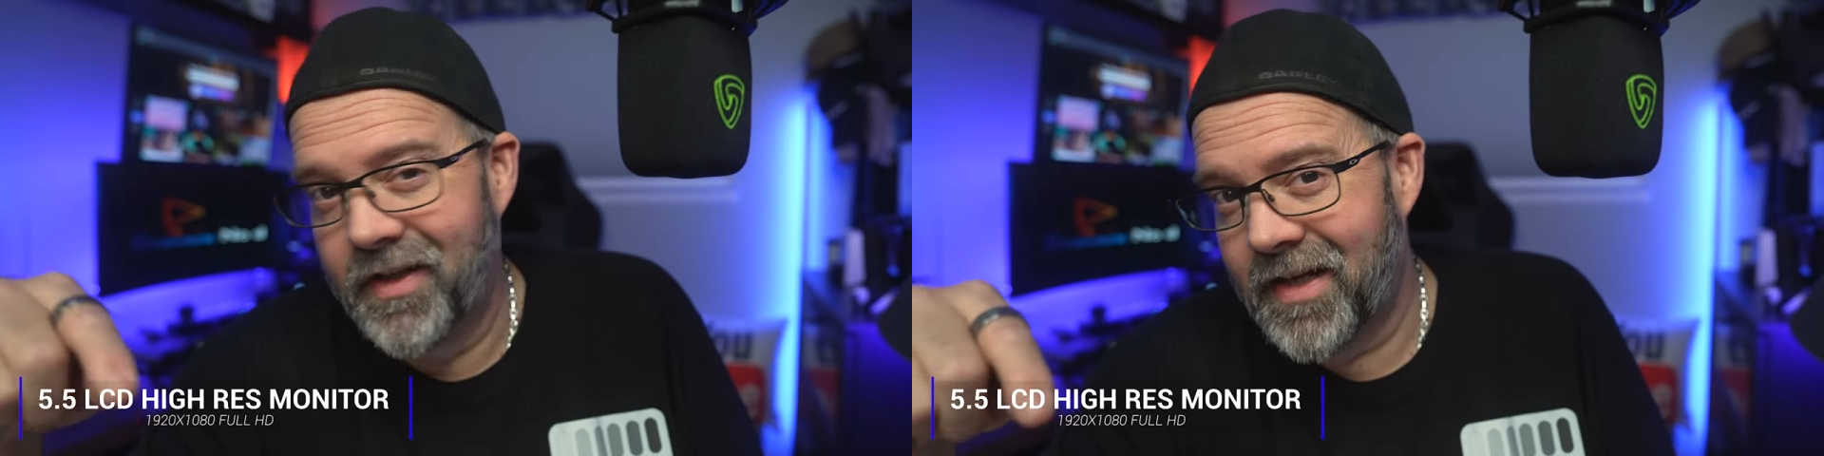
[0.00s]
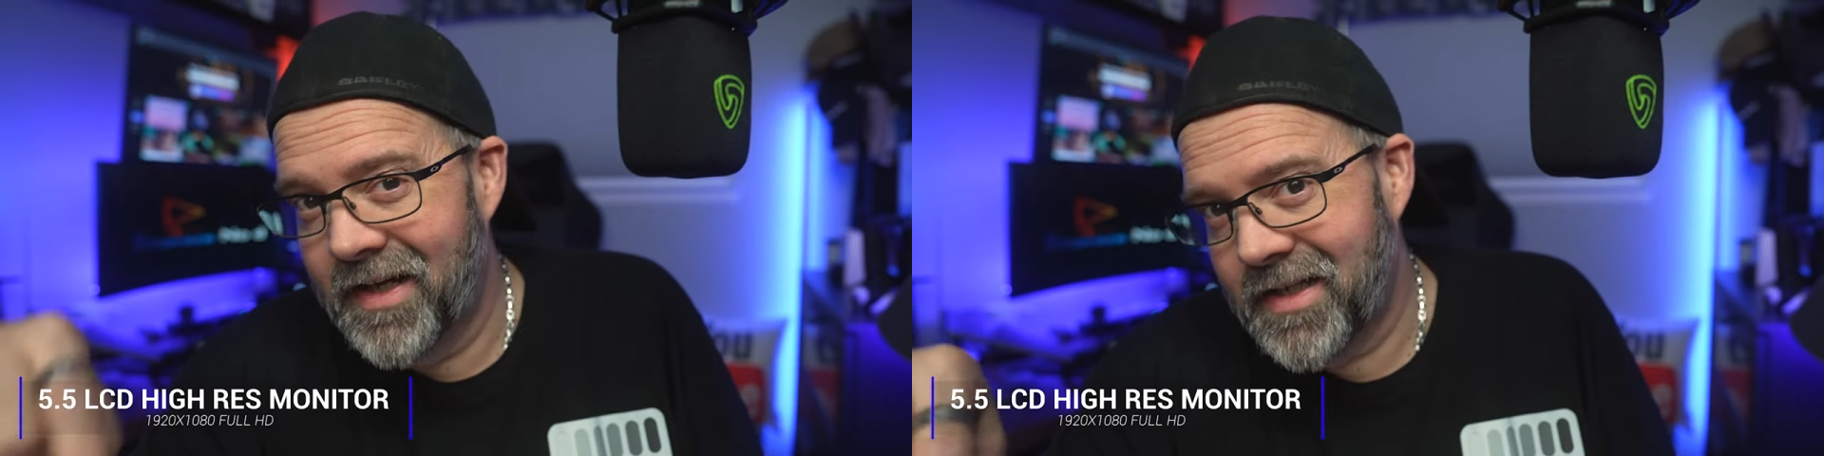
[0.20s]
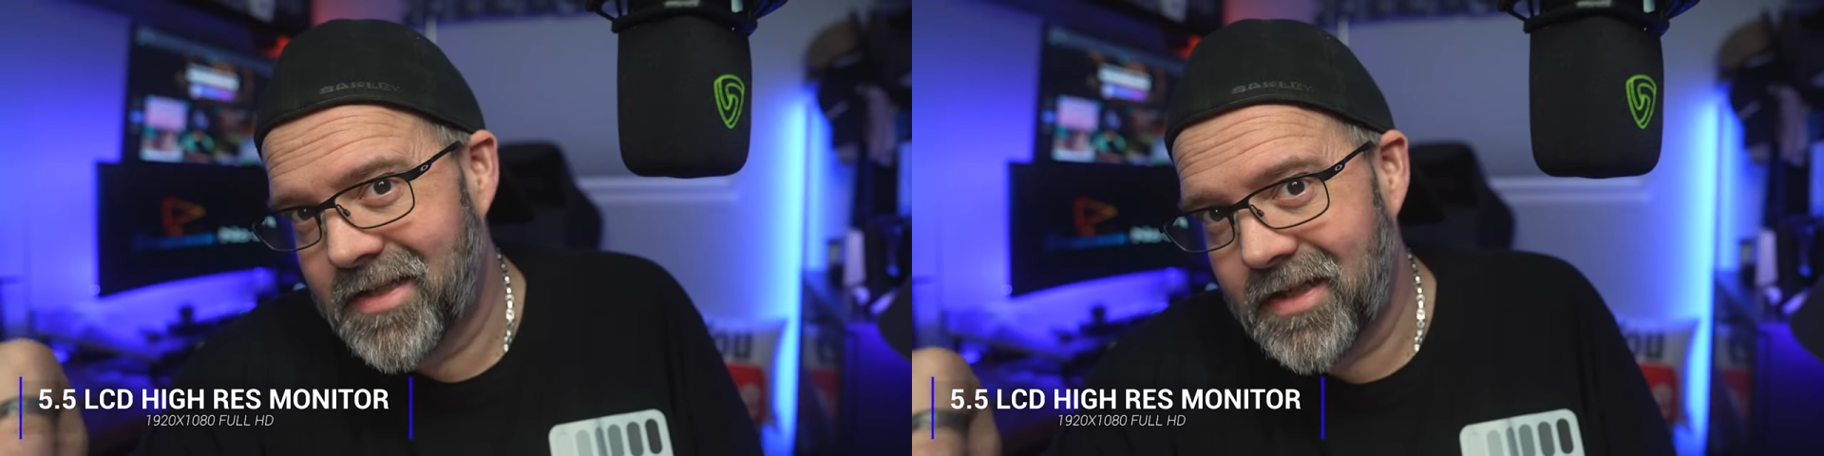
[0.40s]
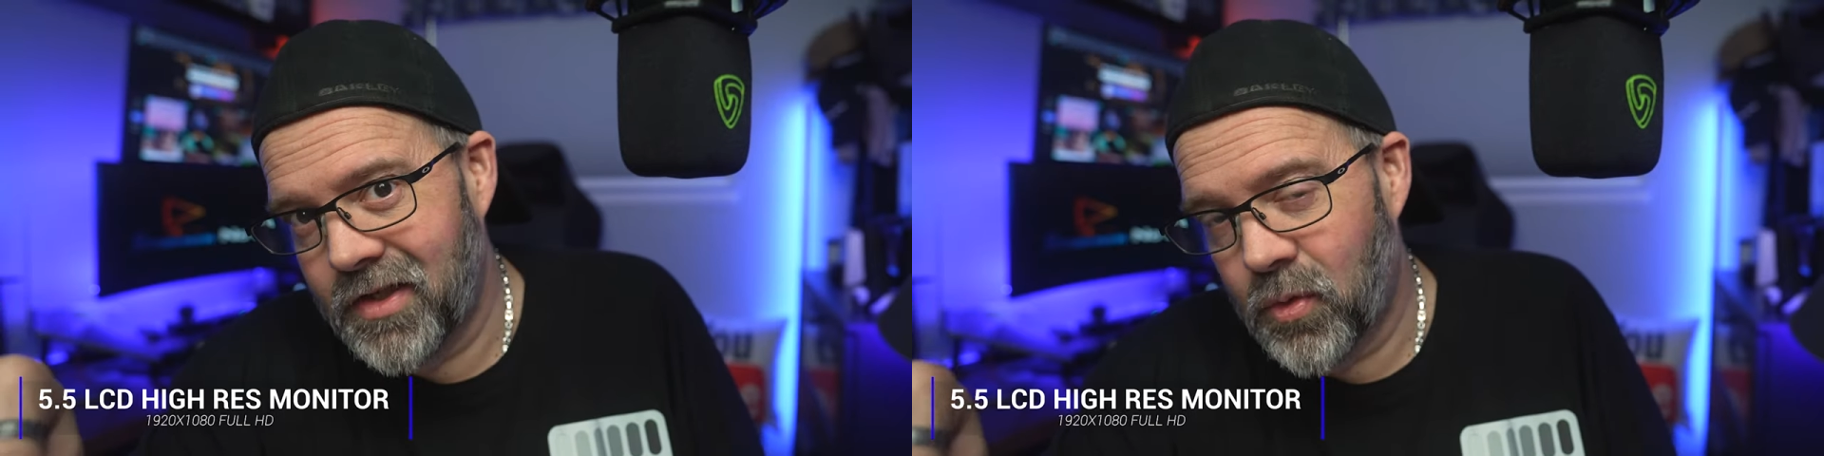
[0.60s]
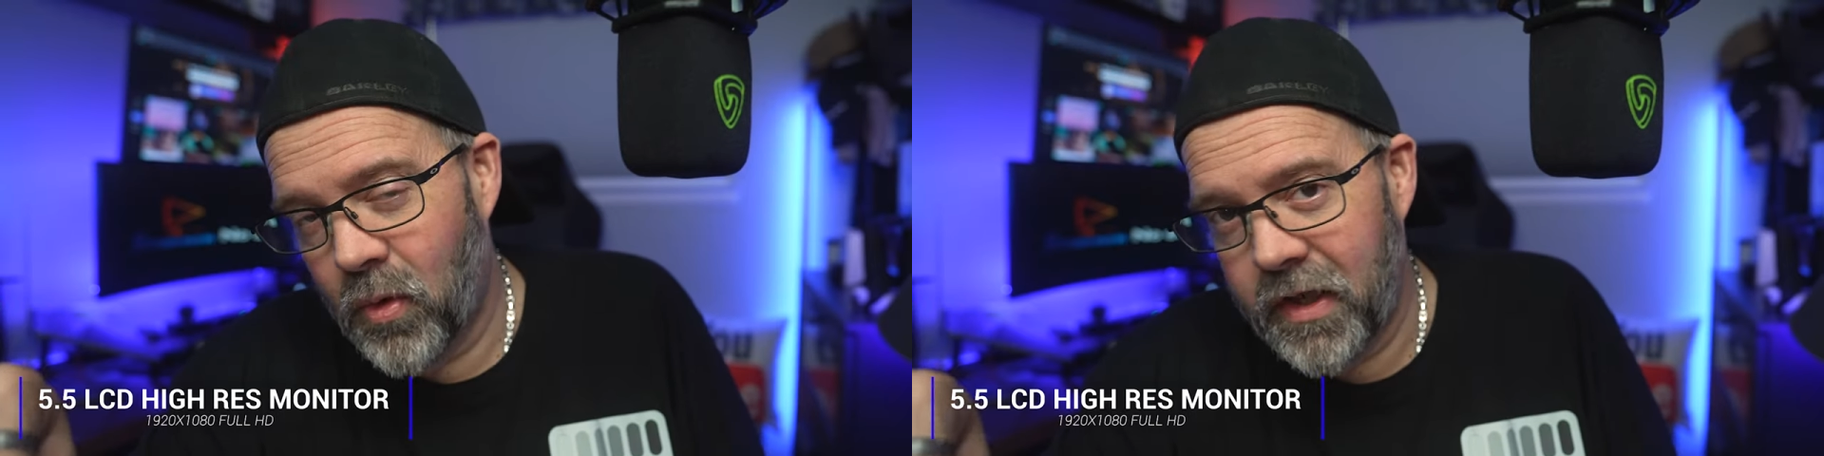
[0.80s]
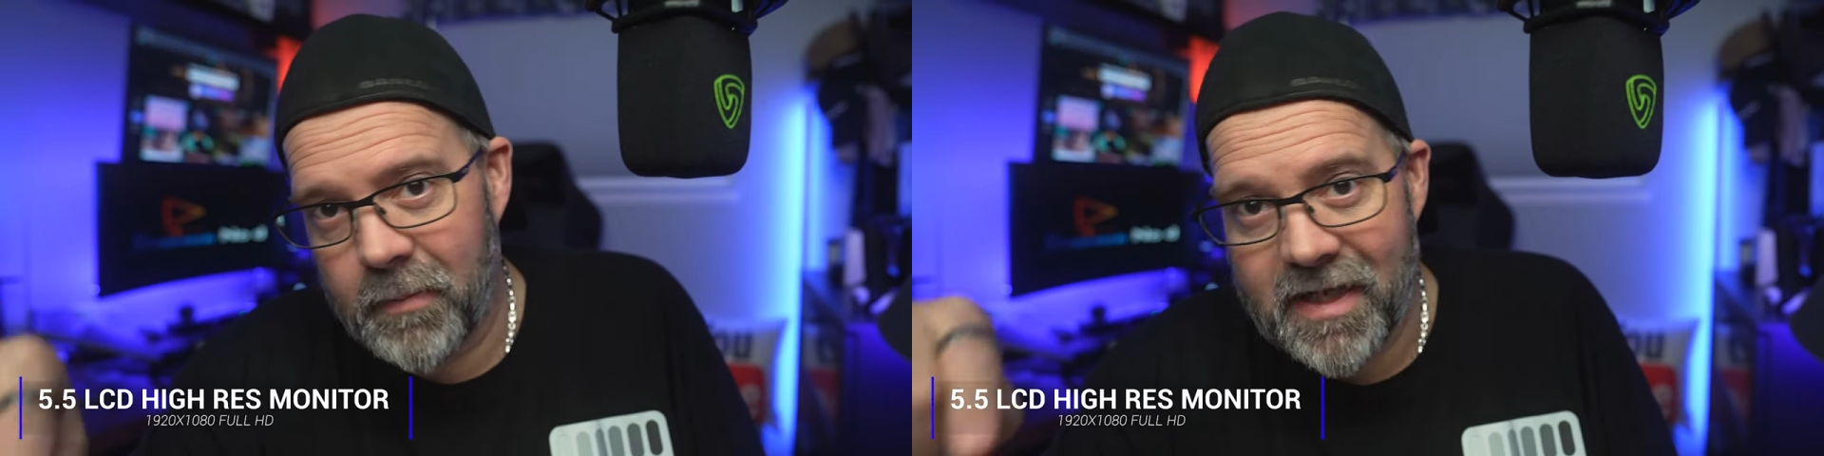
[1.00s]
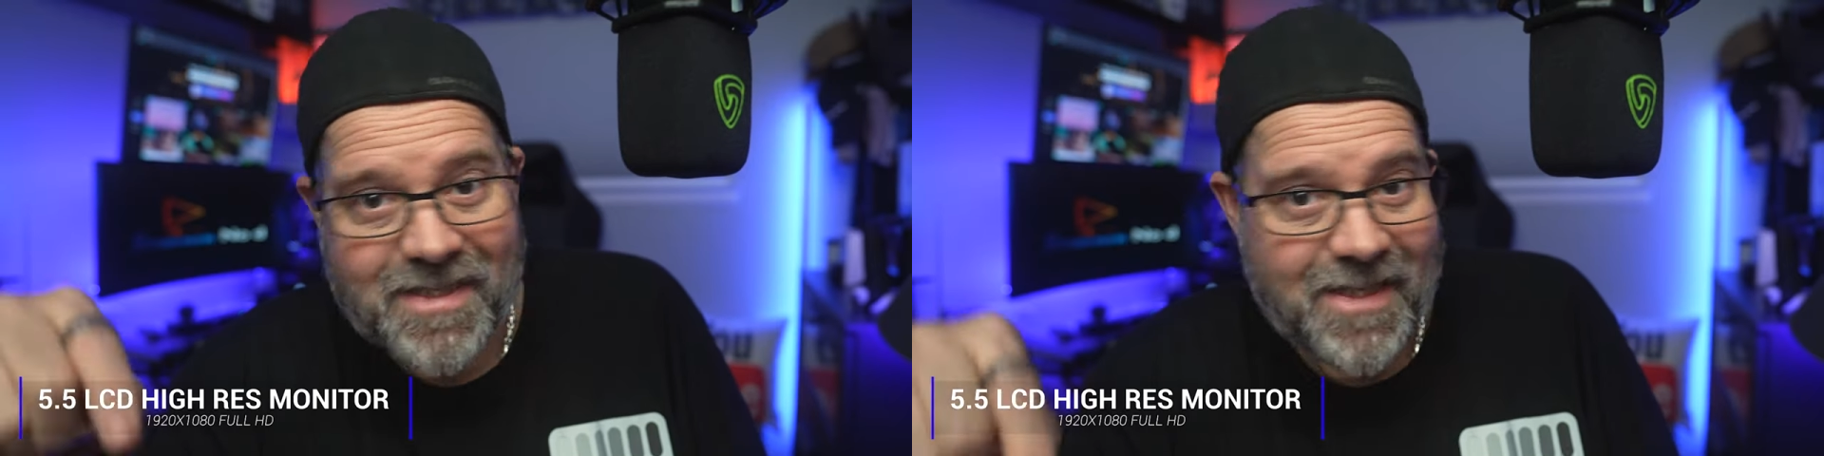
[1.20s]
a 1920 by